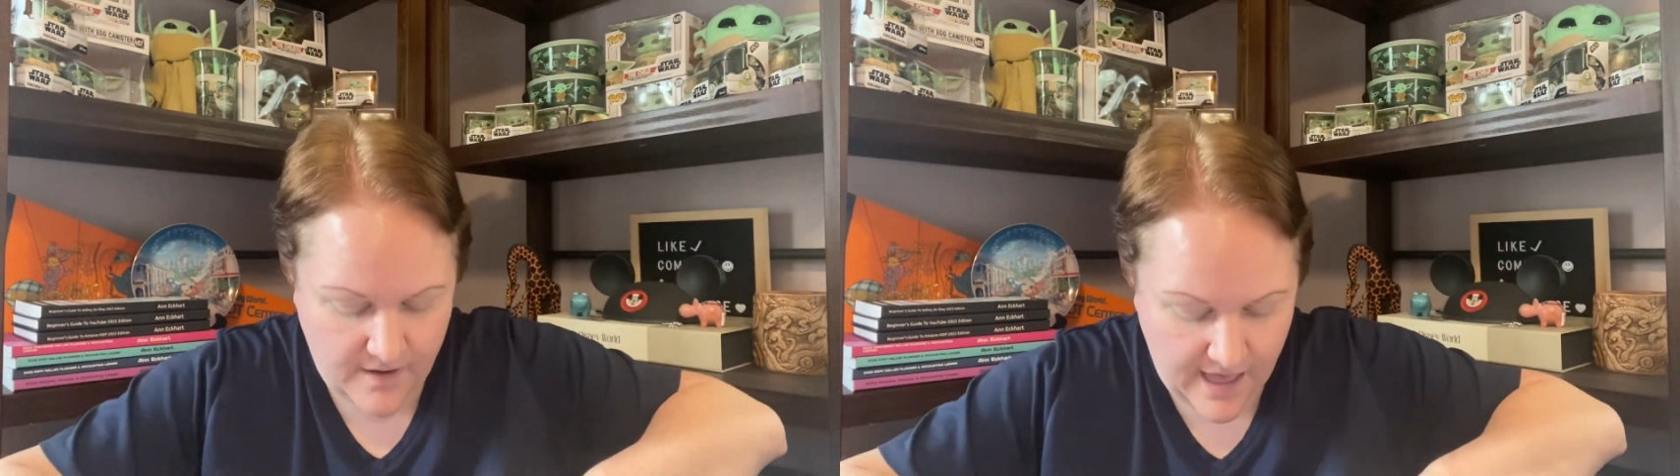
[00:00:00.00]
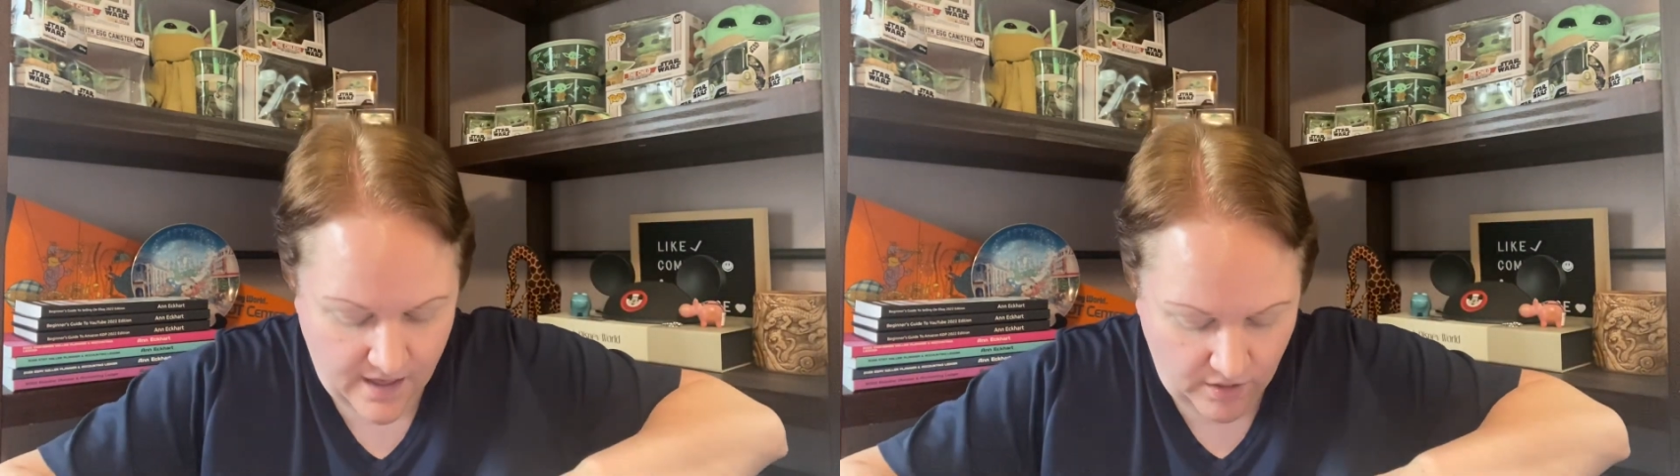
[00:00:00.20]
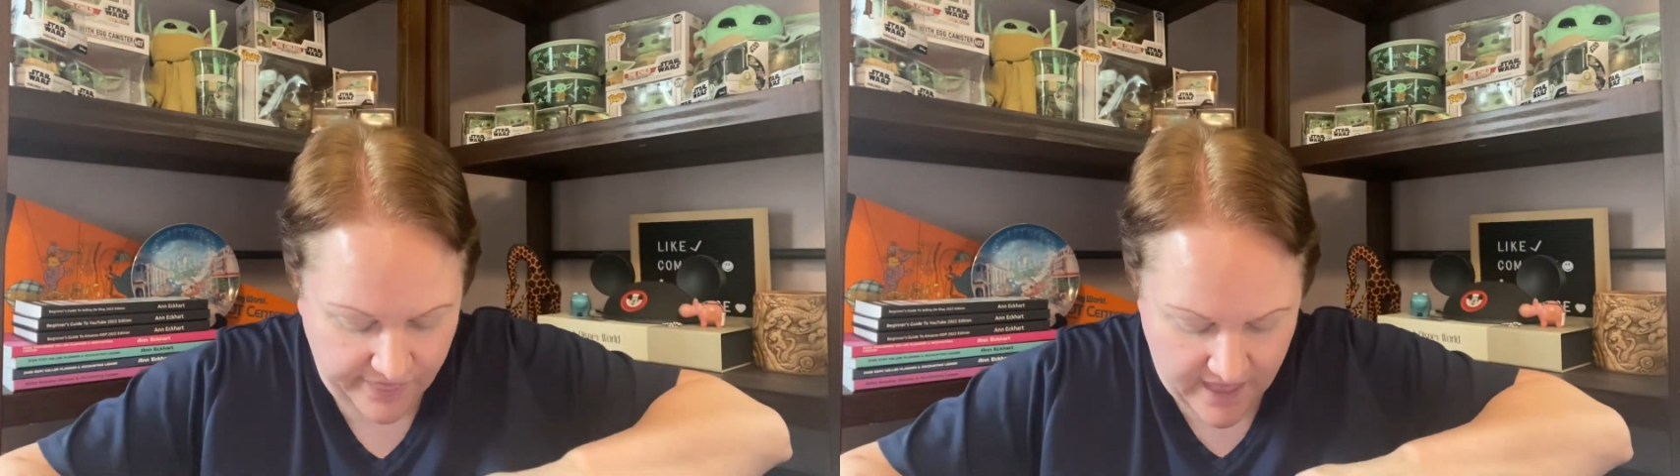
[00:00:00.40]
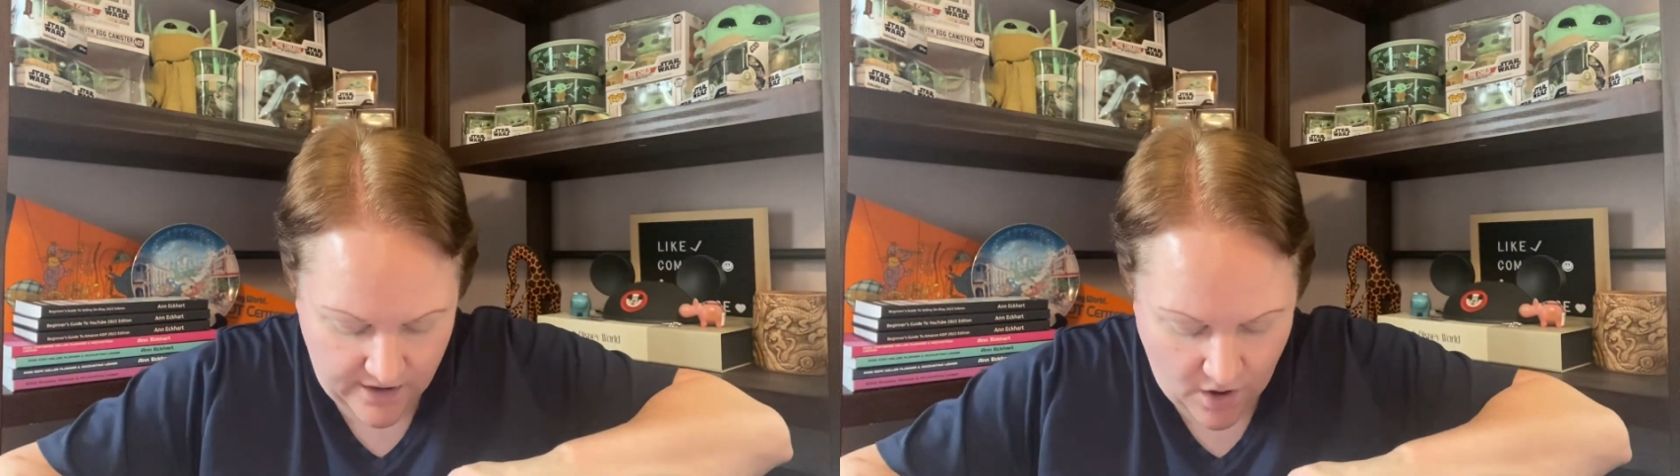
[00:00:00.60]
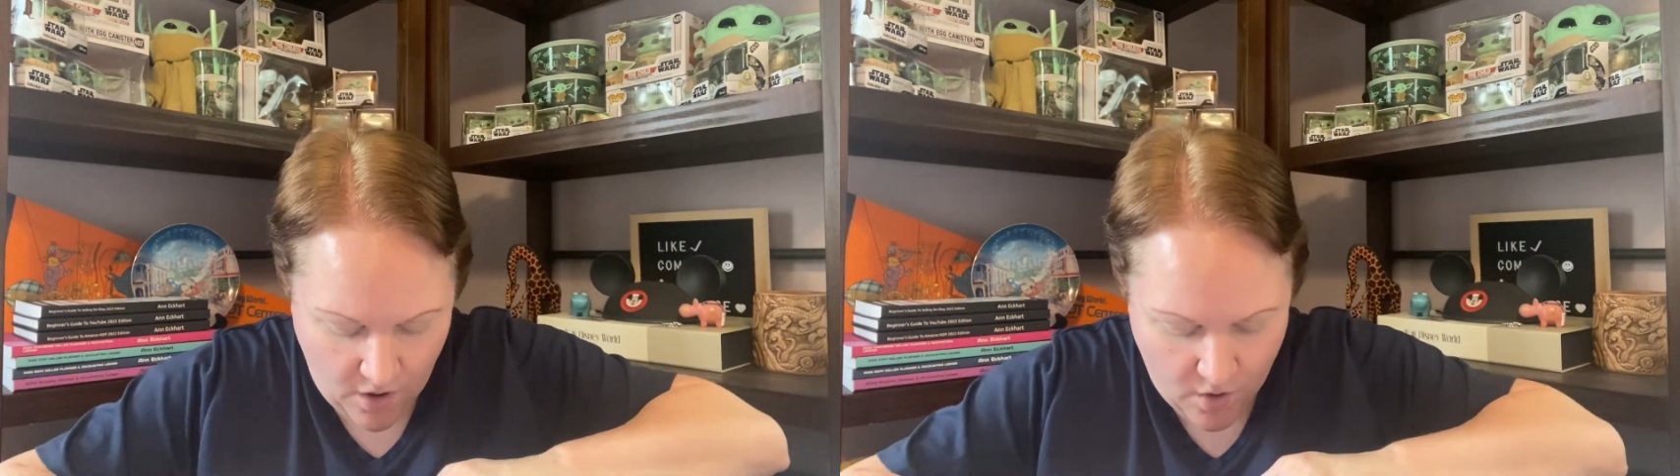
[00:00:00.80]
health and
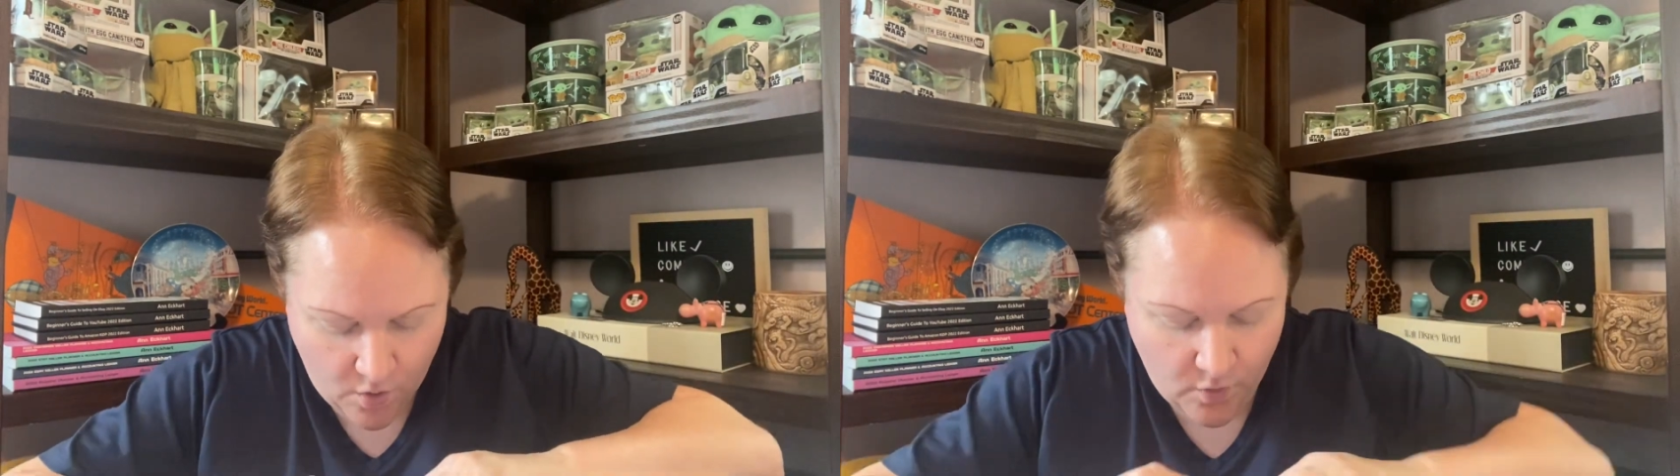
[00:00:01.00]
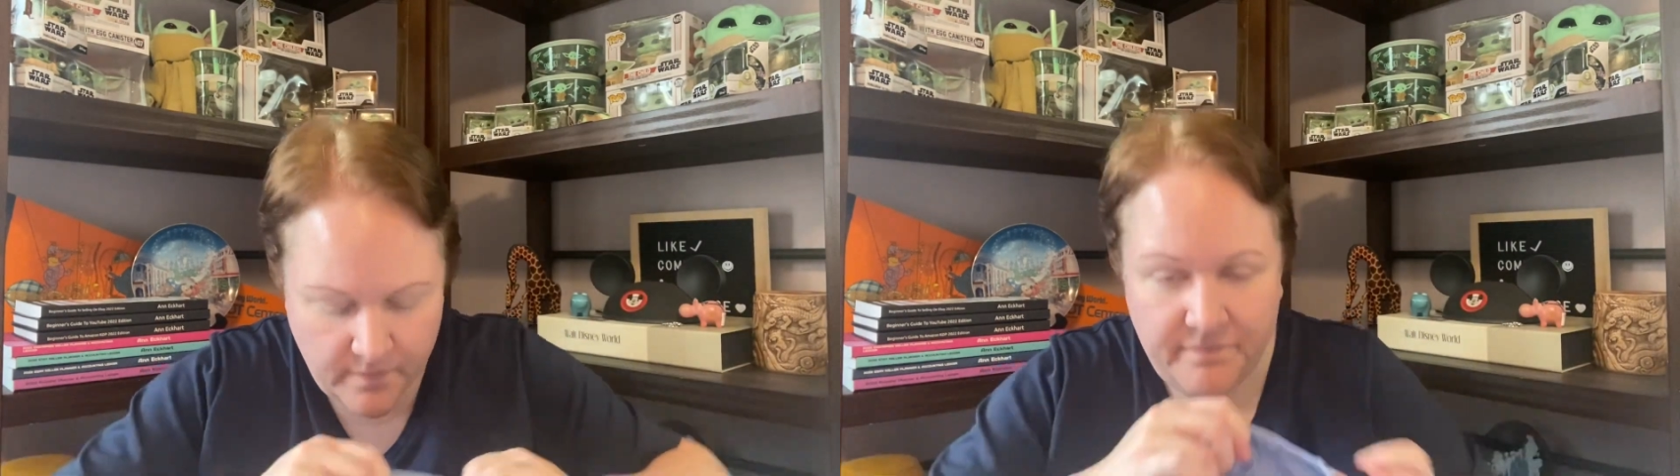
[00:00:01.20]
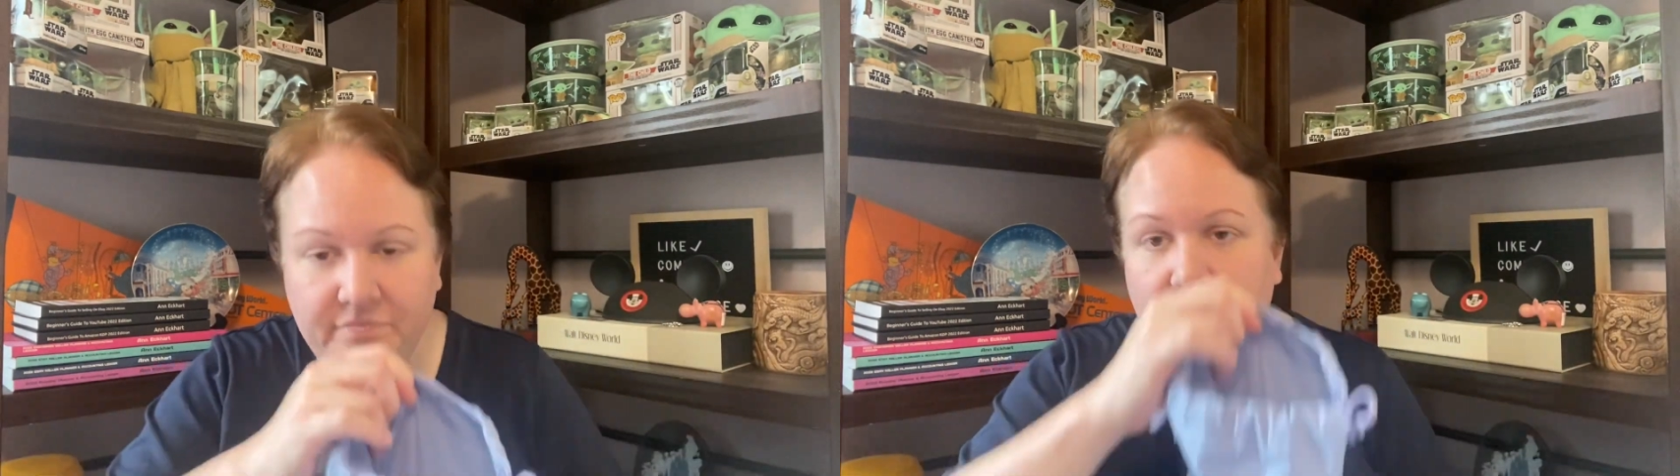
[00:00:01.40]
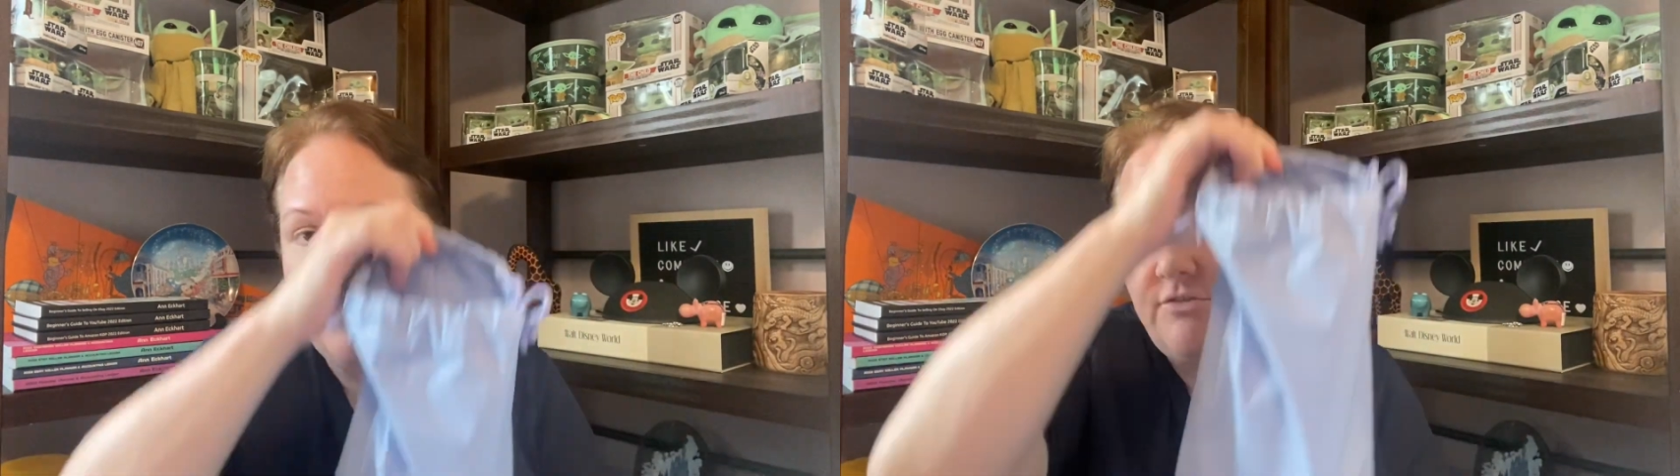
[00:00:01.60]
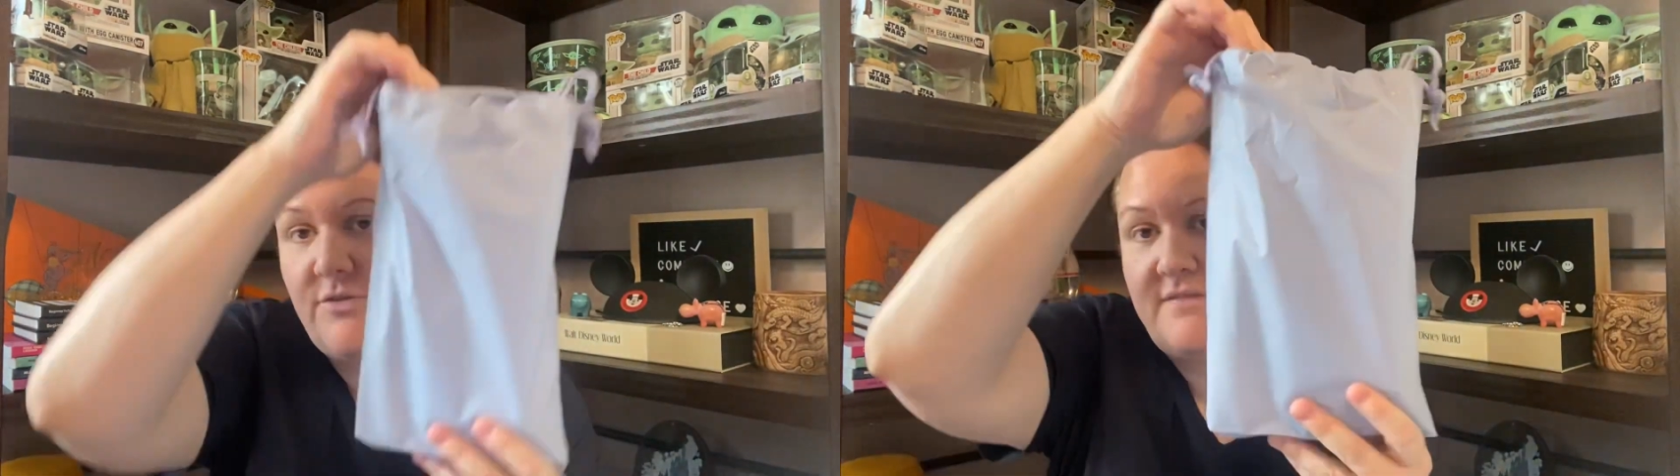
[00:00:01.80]
home. So it